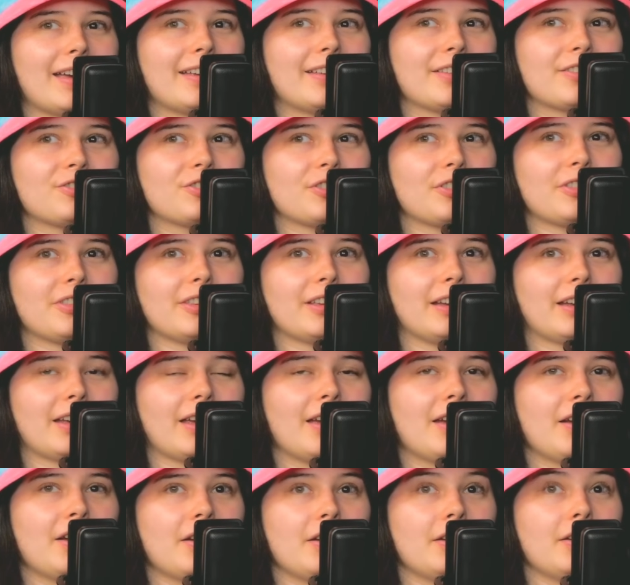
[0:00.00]
is just like
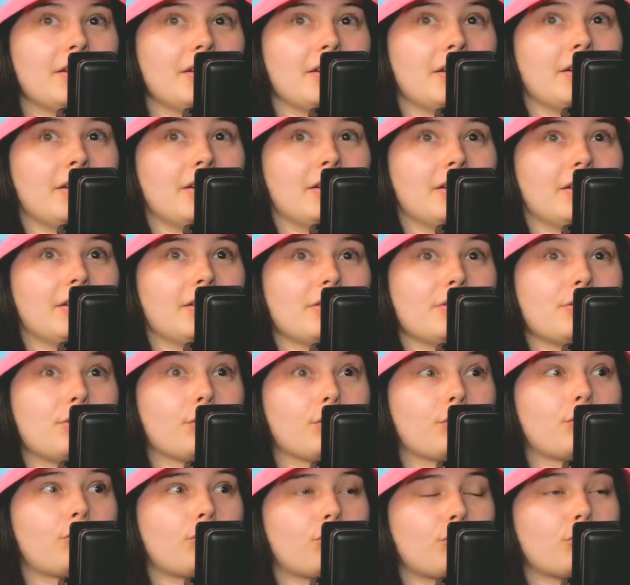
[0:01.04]

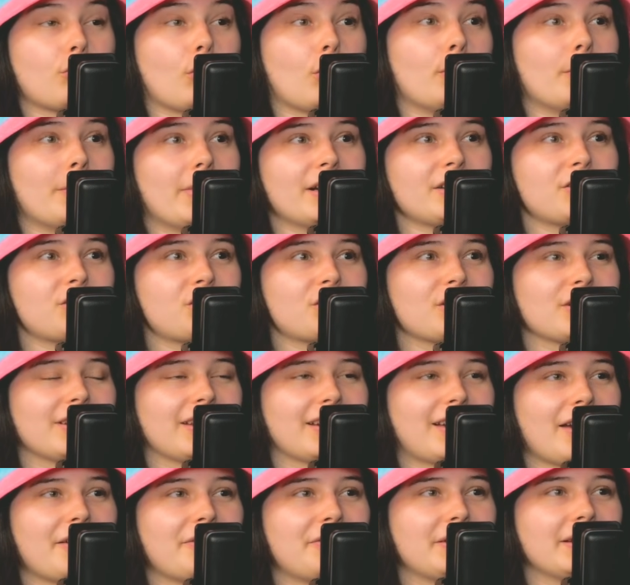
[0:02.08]
there's so much.
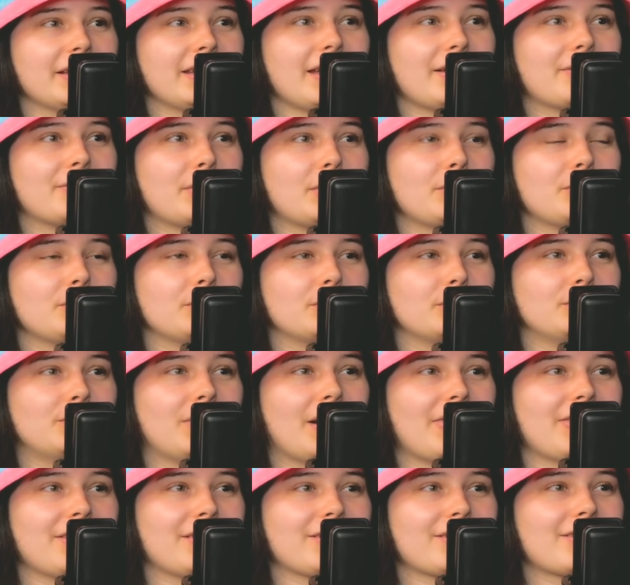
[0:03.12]
Like, I feel like
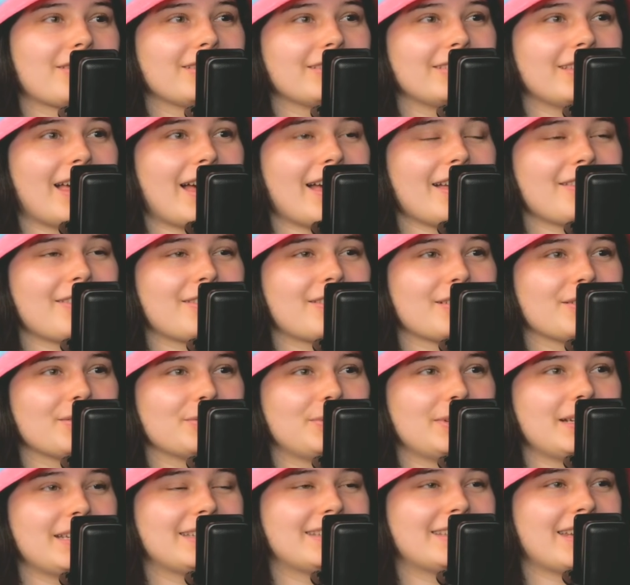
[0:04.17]
when there's less,
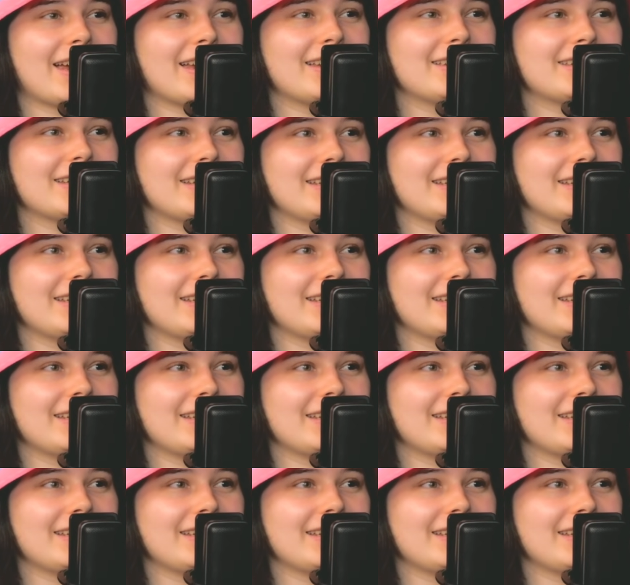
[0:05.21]
we tend to